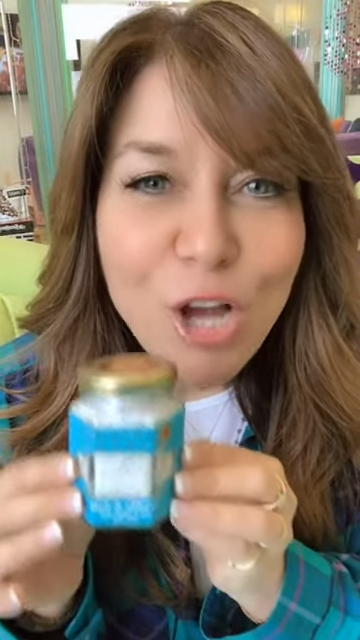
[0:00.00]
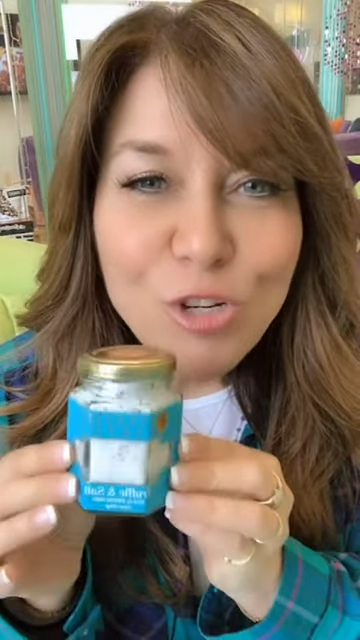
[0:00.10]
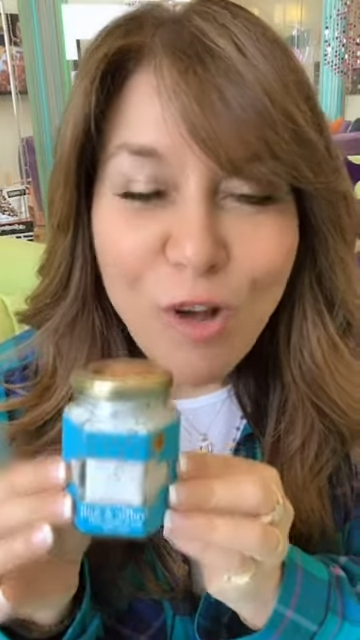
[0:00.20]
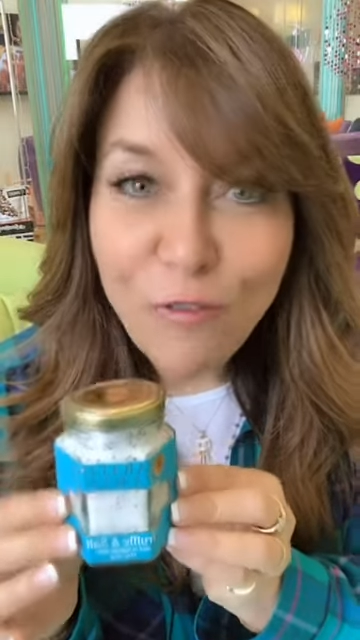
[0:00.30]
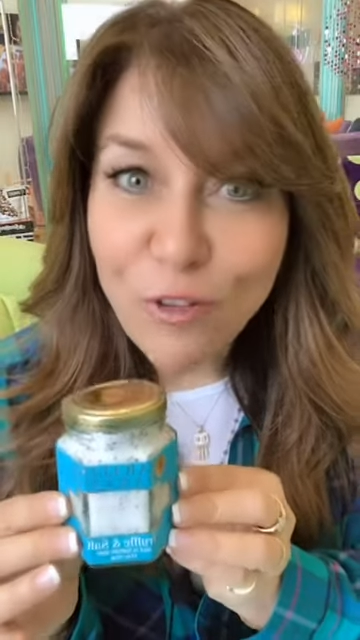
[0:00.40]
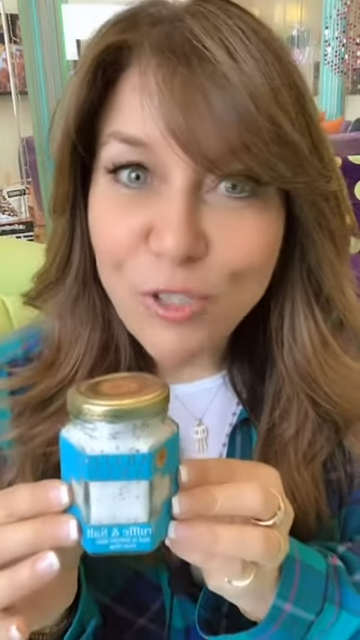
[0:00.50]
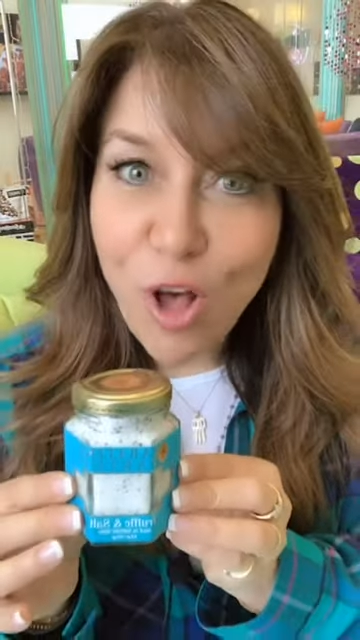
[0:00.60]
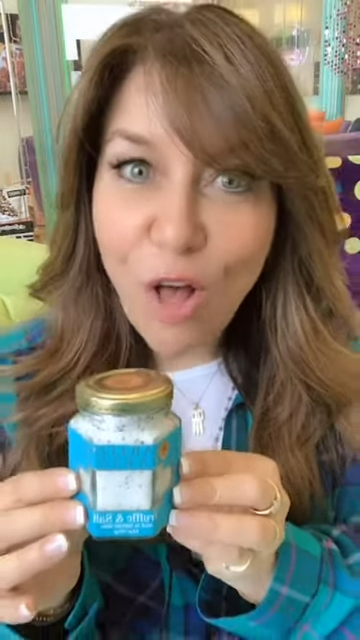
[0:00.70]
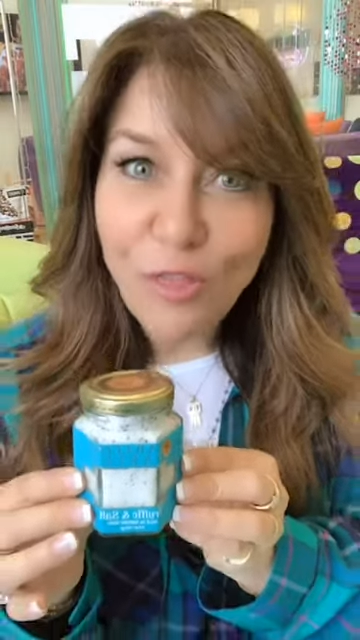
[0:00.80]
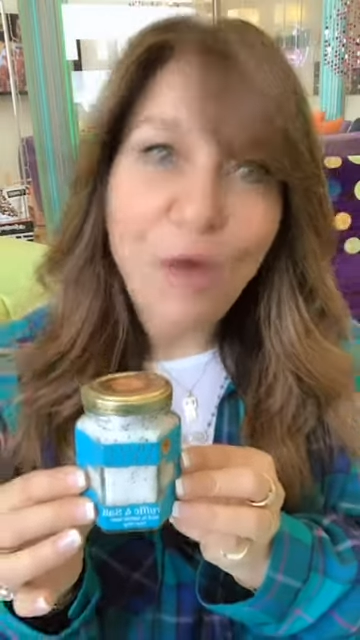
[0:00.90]
truffle
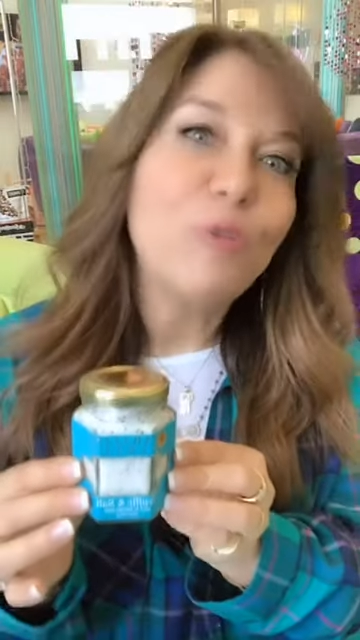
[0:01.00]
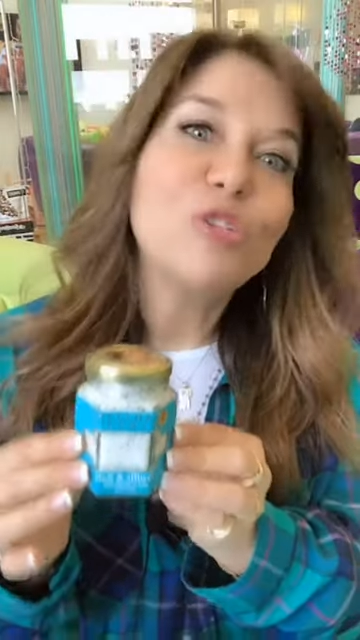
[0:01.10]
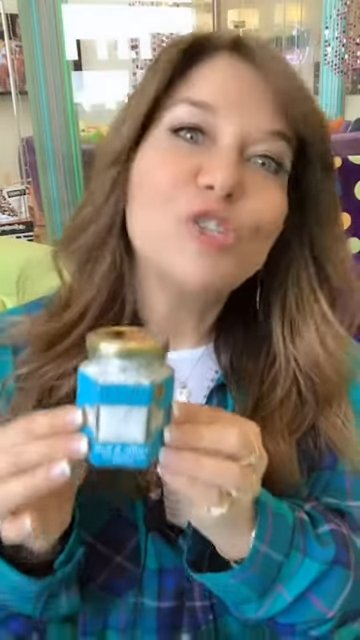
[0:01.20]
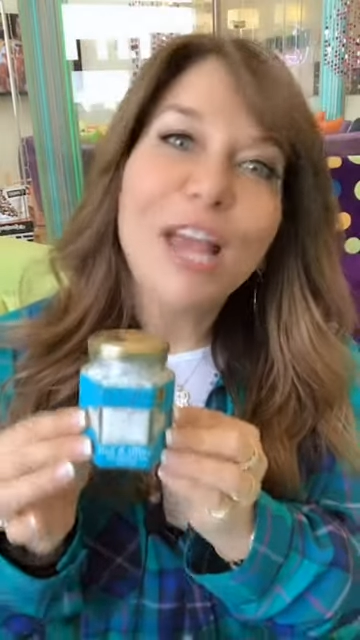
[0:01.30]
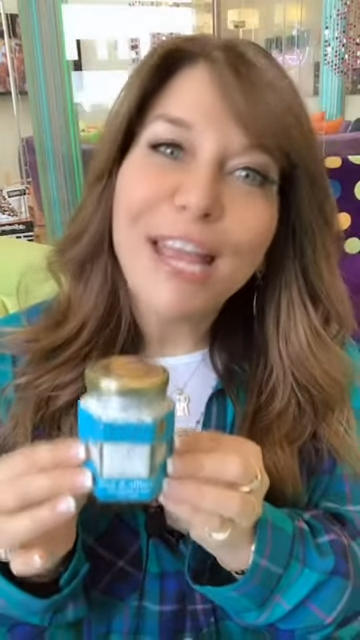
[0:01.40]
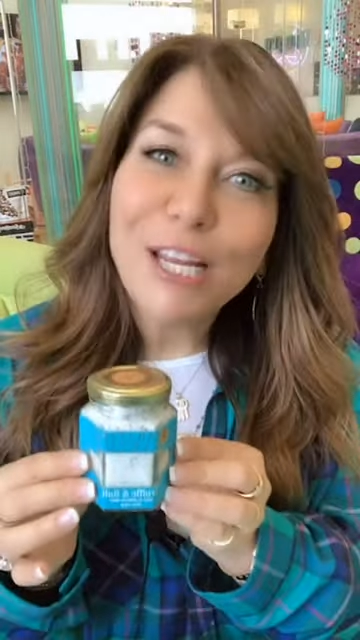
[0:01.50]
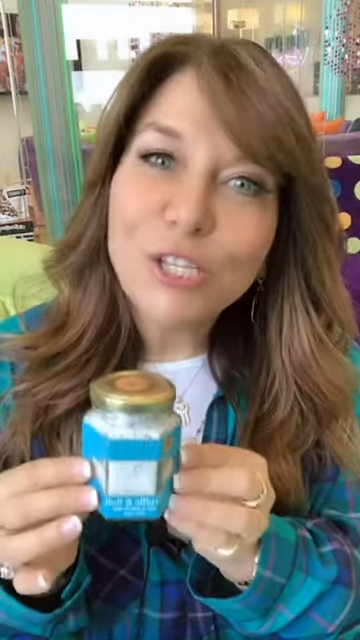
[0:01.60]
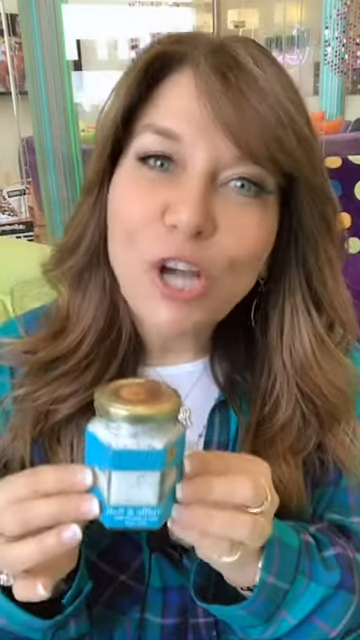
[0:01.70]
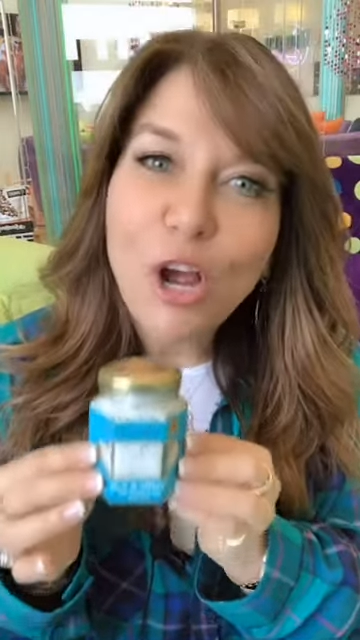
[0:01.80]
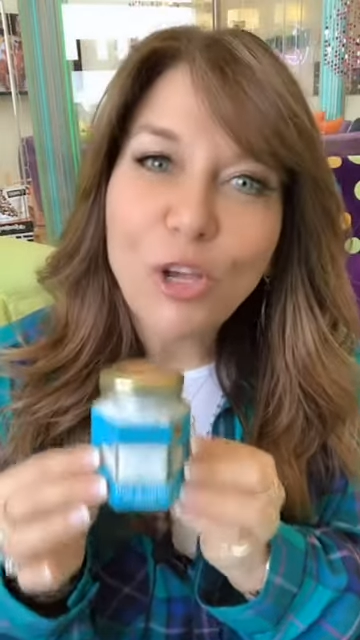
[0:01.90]
salt that will
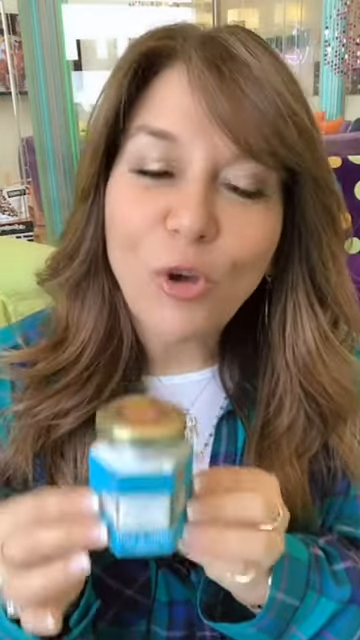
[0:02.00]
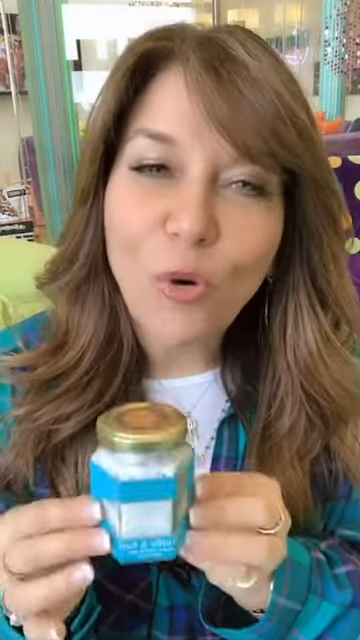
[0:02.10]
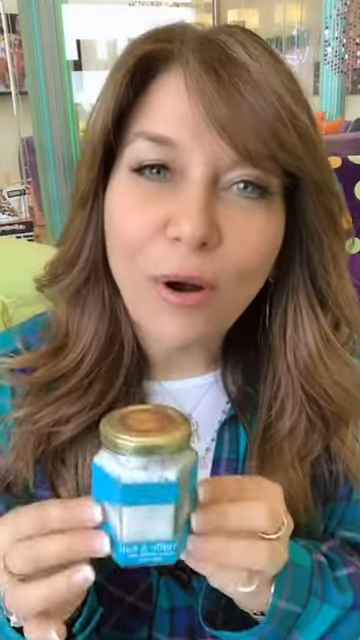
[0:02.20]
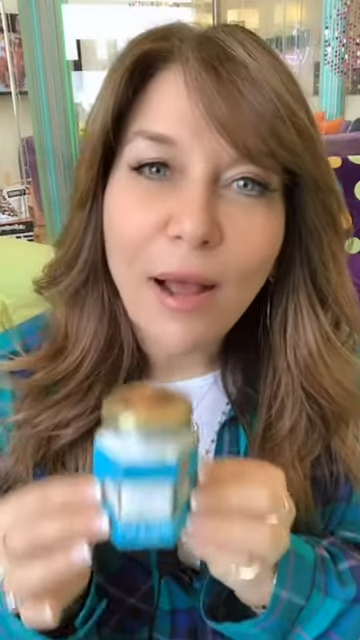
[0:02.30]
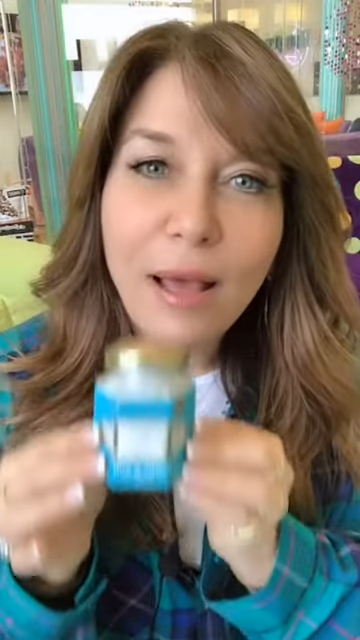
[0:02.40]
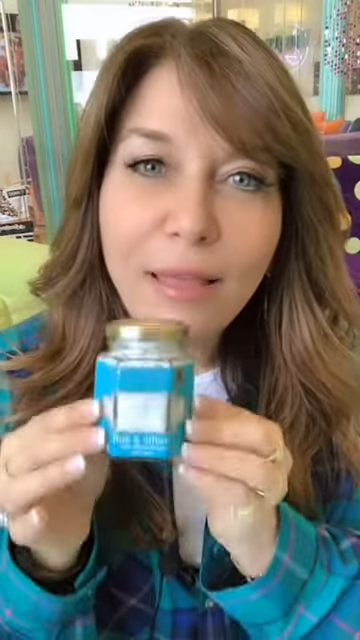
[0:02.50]
change your